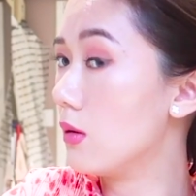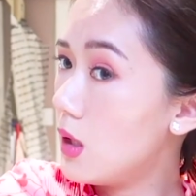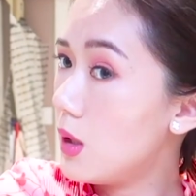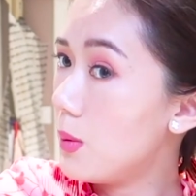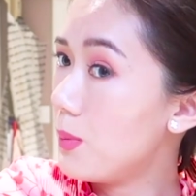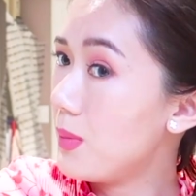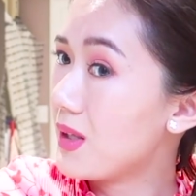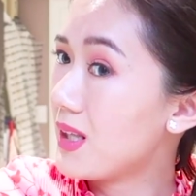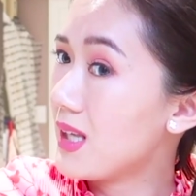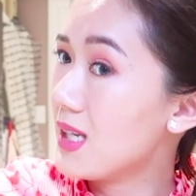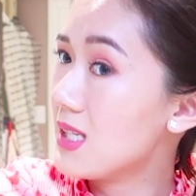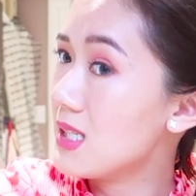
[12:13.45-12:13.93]

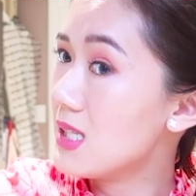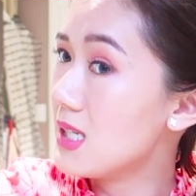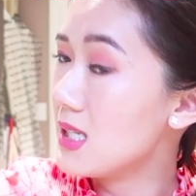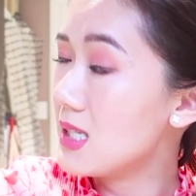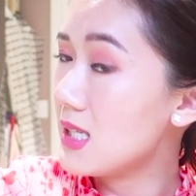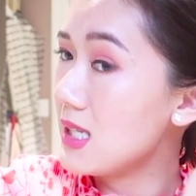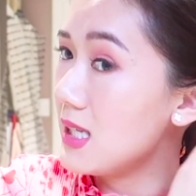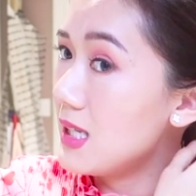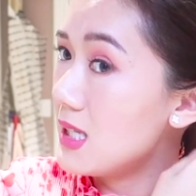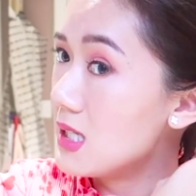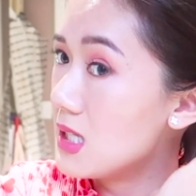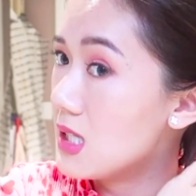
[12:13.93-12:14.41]
Because this
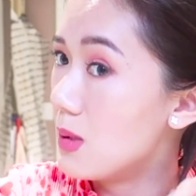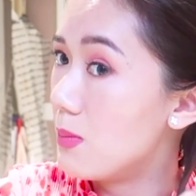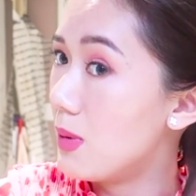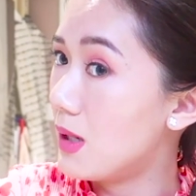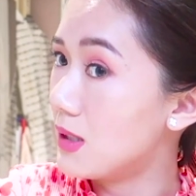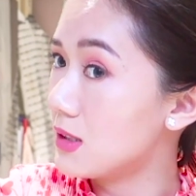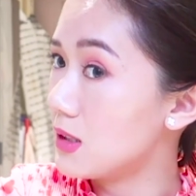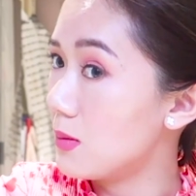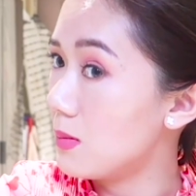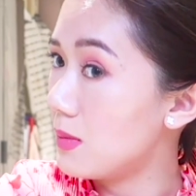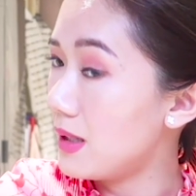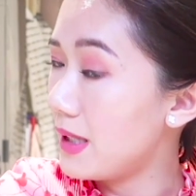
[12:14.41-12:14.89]
is the
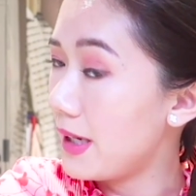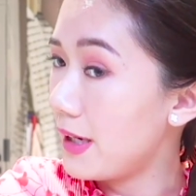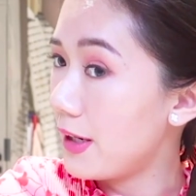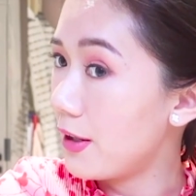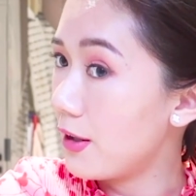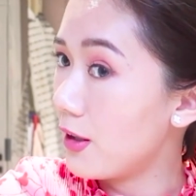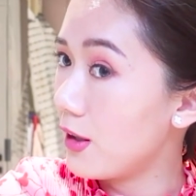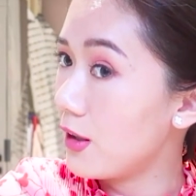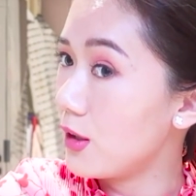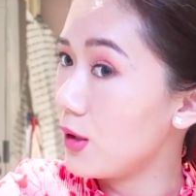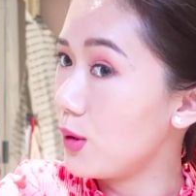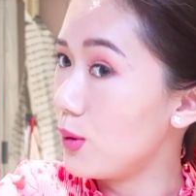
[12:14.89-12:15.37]
bottom
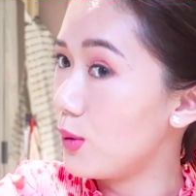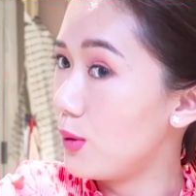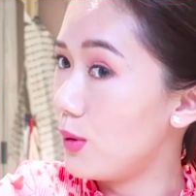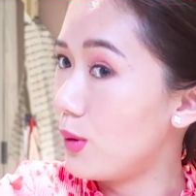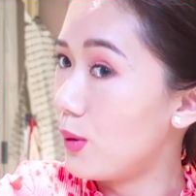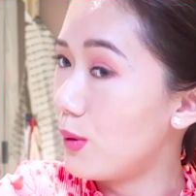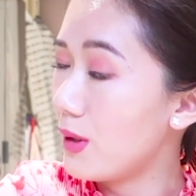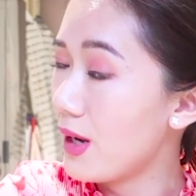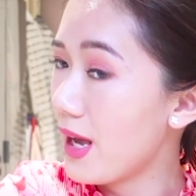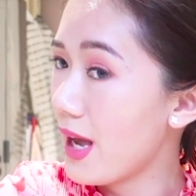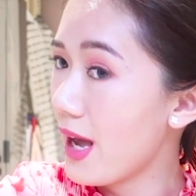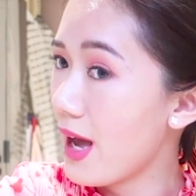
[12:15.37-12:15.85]
layer, you
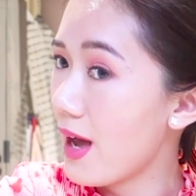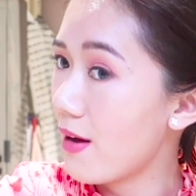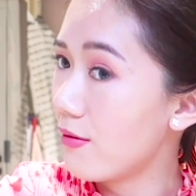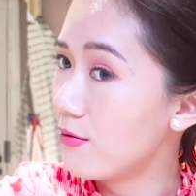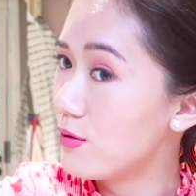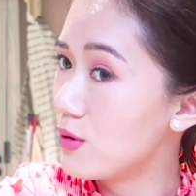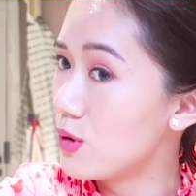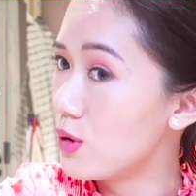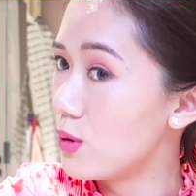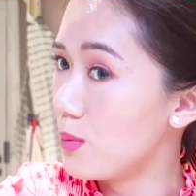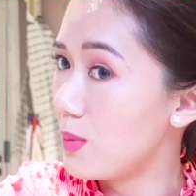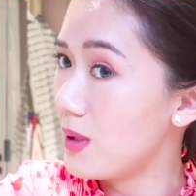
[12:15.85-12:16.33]
don't have
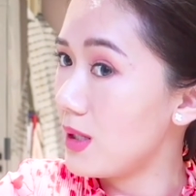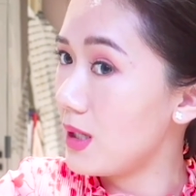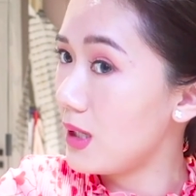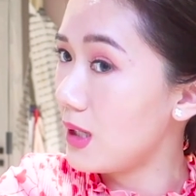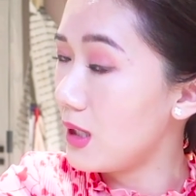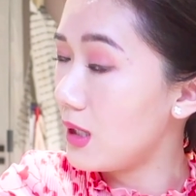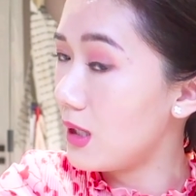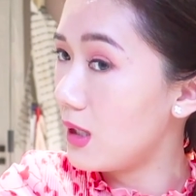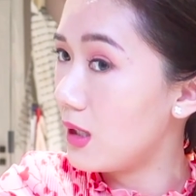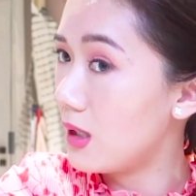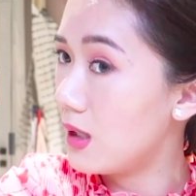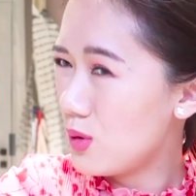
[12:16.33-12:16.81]
to
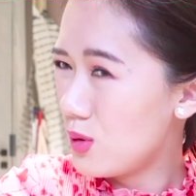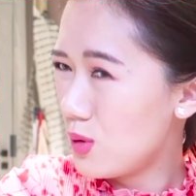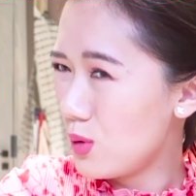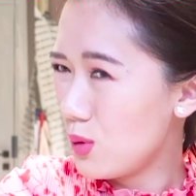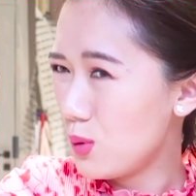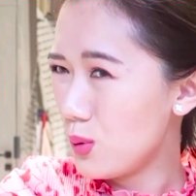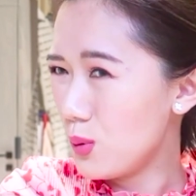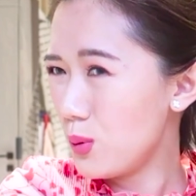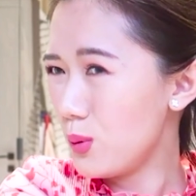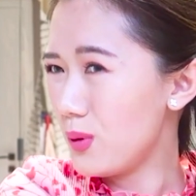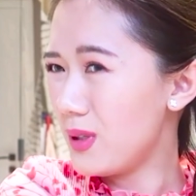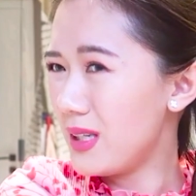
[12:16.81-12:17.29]
be
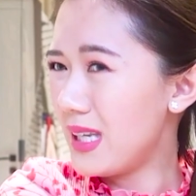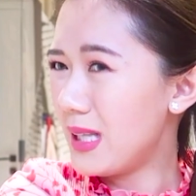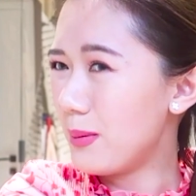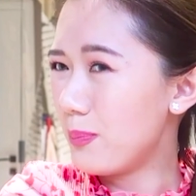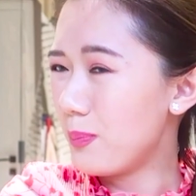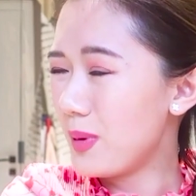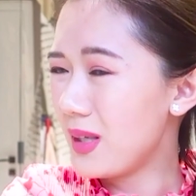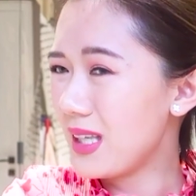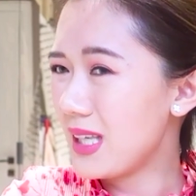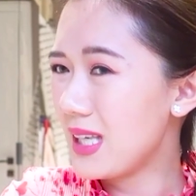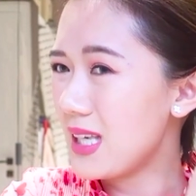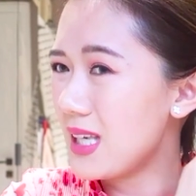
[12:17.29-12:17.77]
too
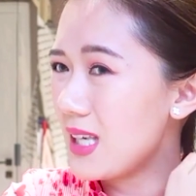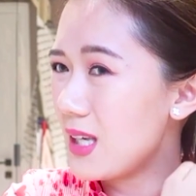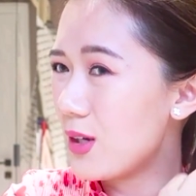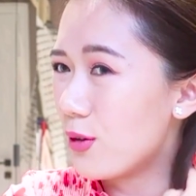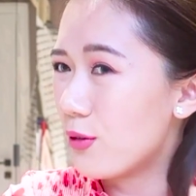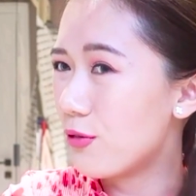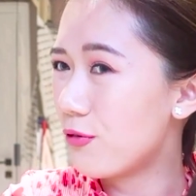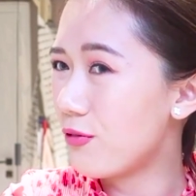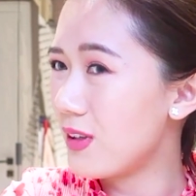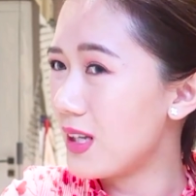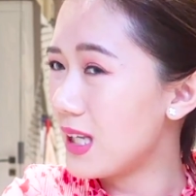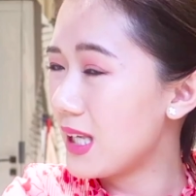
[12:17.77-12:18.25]
nitpicky or
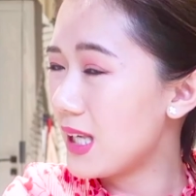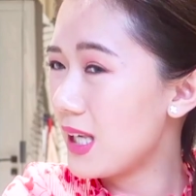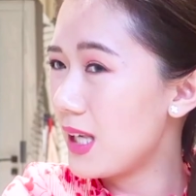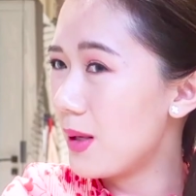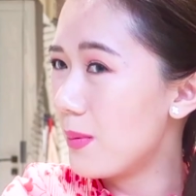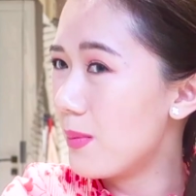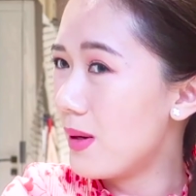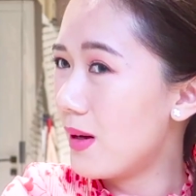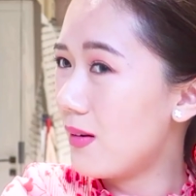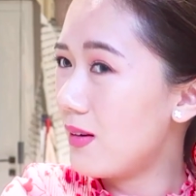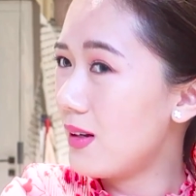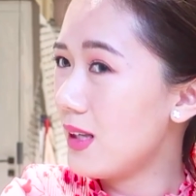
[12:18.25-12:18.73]
finicky
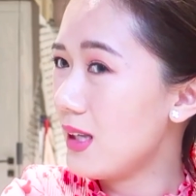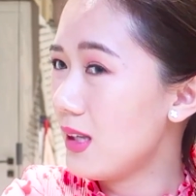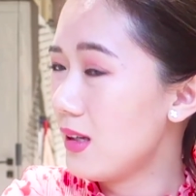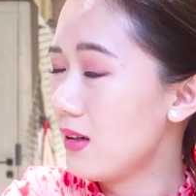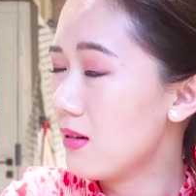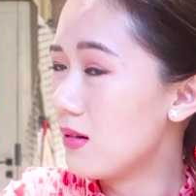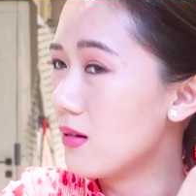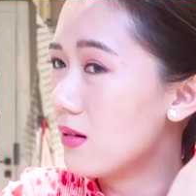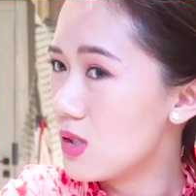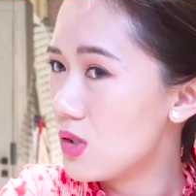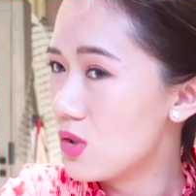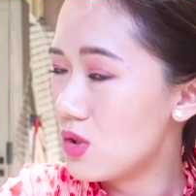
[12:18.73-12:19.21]
about it.
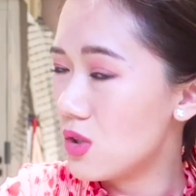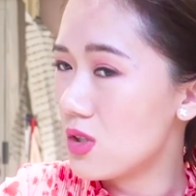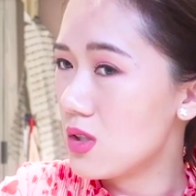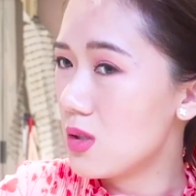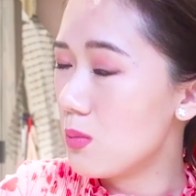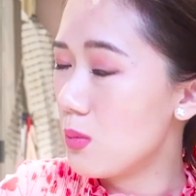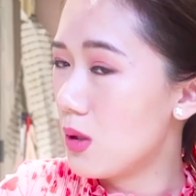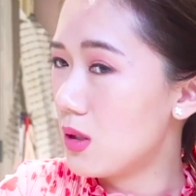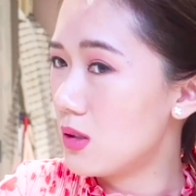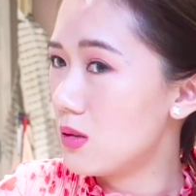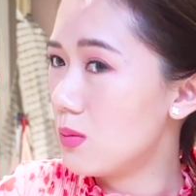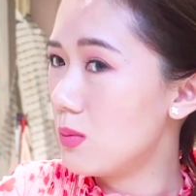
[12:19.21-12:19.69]
It's just the
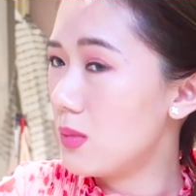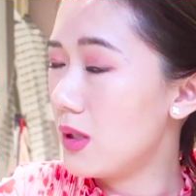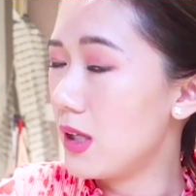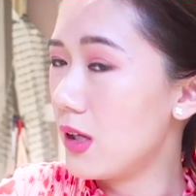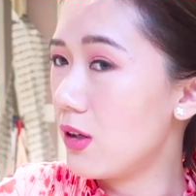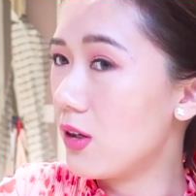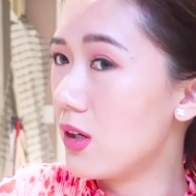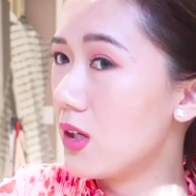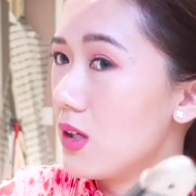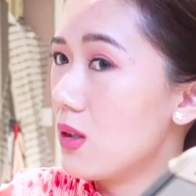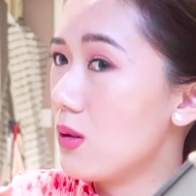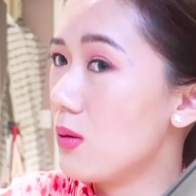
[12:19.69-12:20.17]
bottom layer
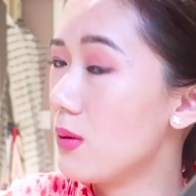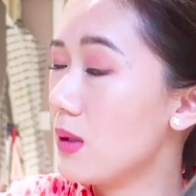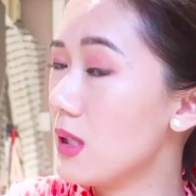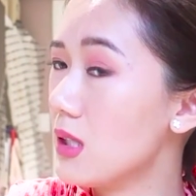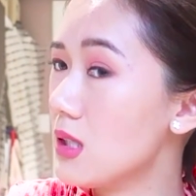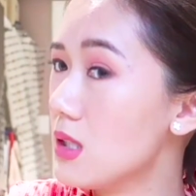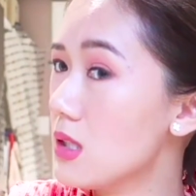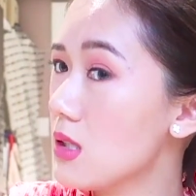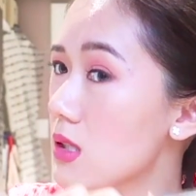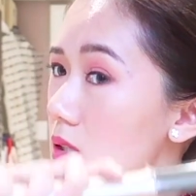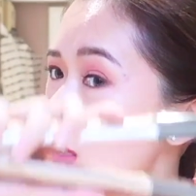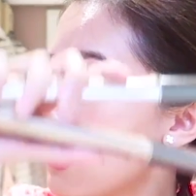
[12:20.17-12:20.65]

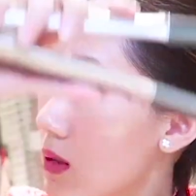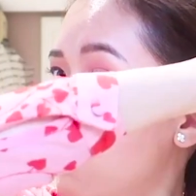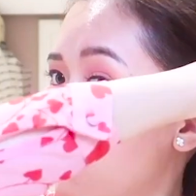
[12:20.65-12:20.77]
anyways.